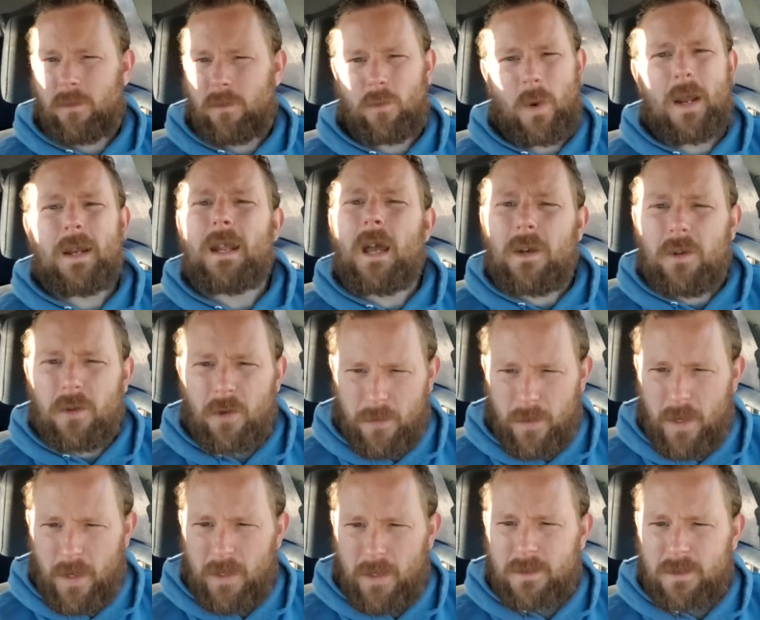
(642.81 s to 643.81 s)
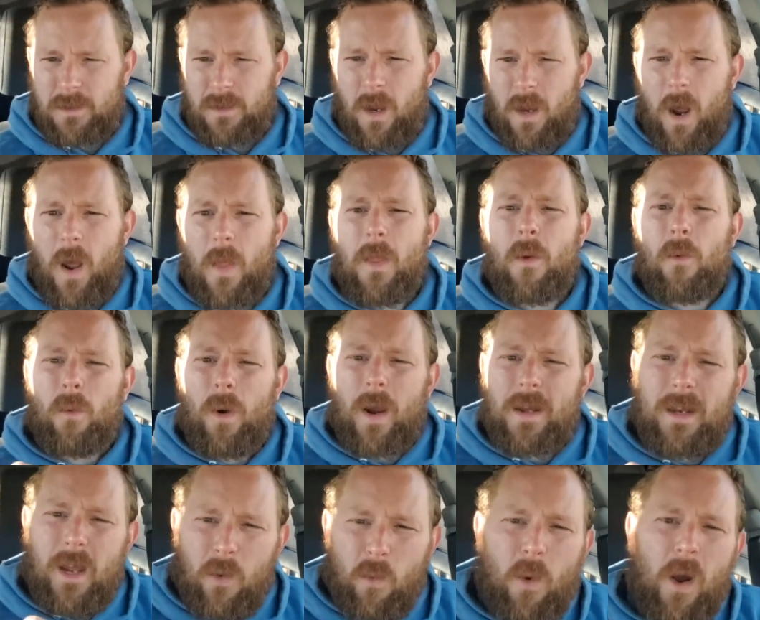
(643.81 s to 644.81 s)
Write down your thoughts. And then write
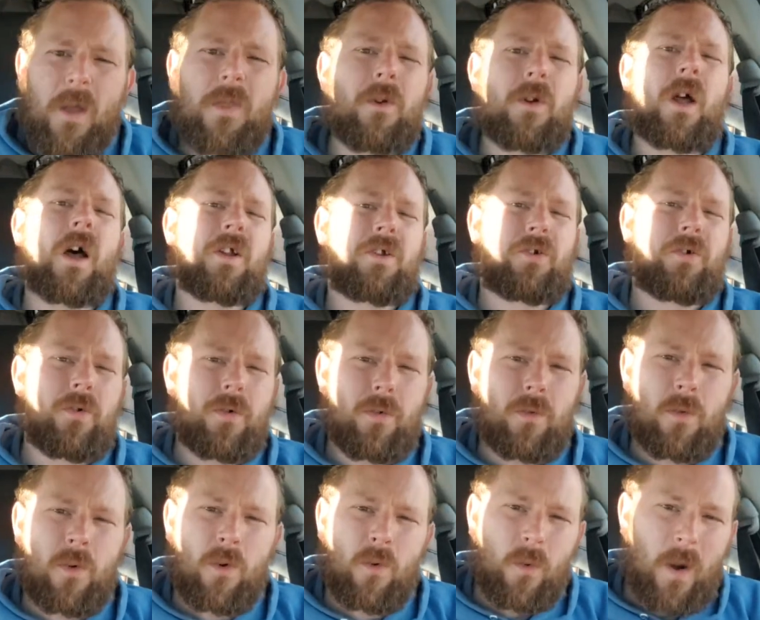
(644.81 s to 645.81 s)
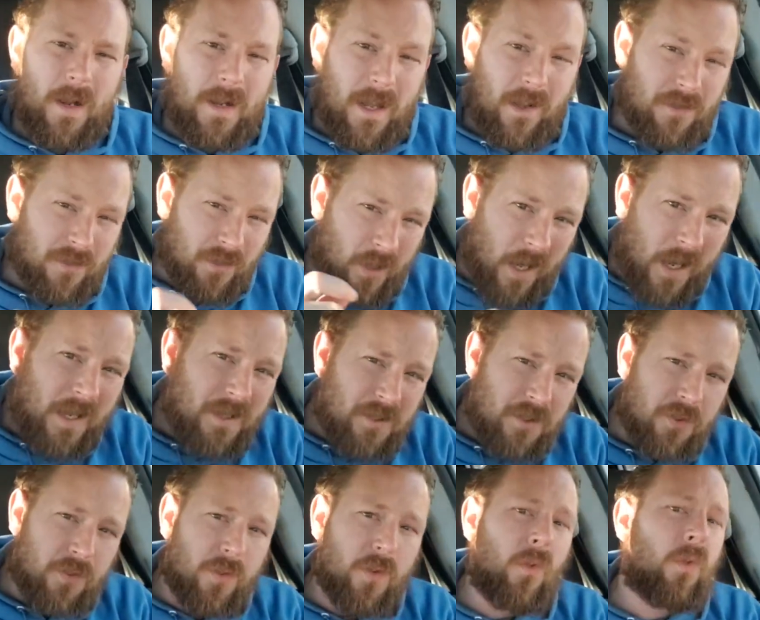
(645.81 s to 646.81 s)
down why they're not true. Write down God's
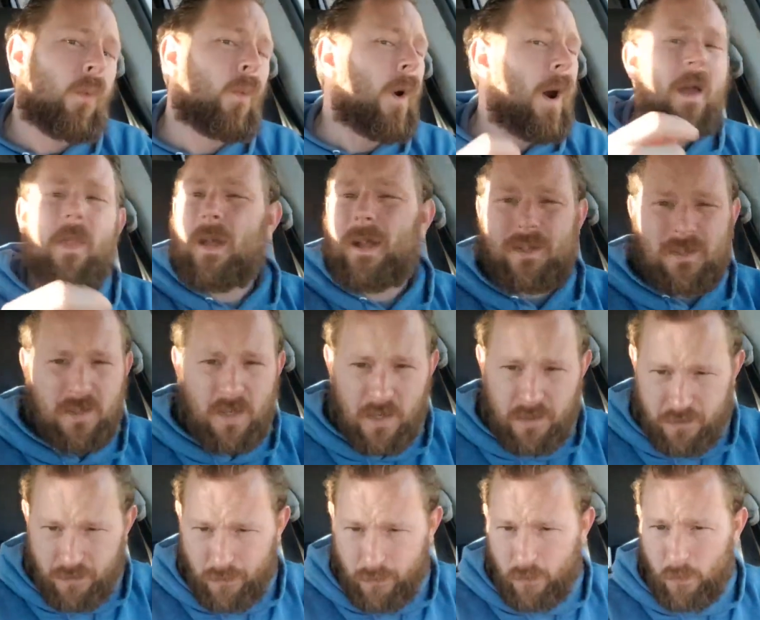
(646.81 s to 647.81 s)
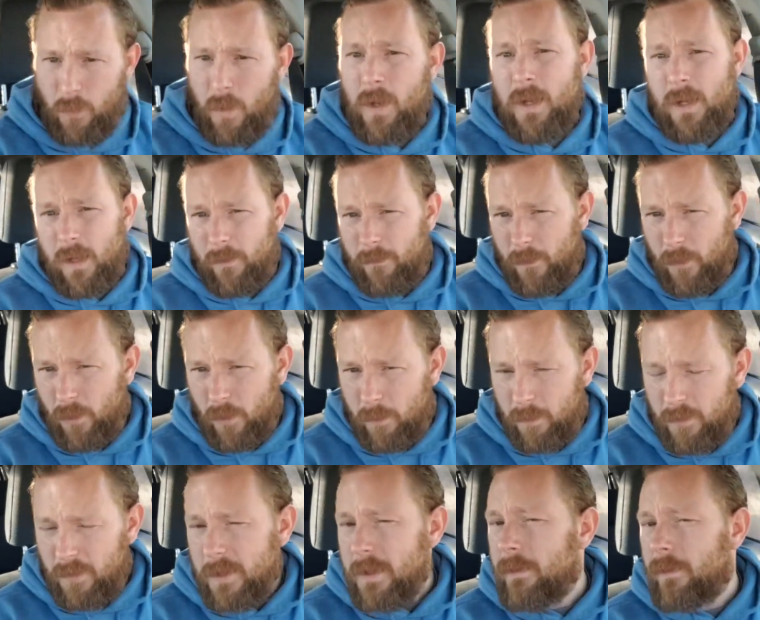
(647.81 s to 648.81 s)
truth, why that's not true if you're a
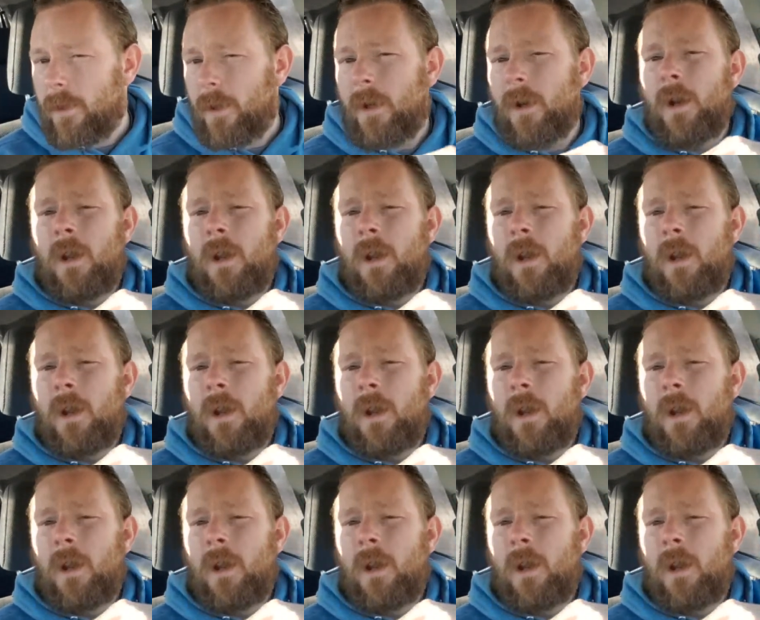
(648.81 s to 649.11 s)
believer.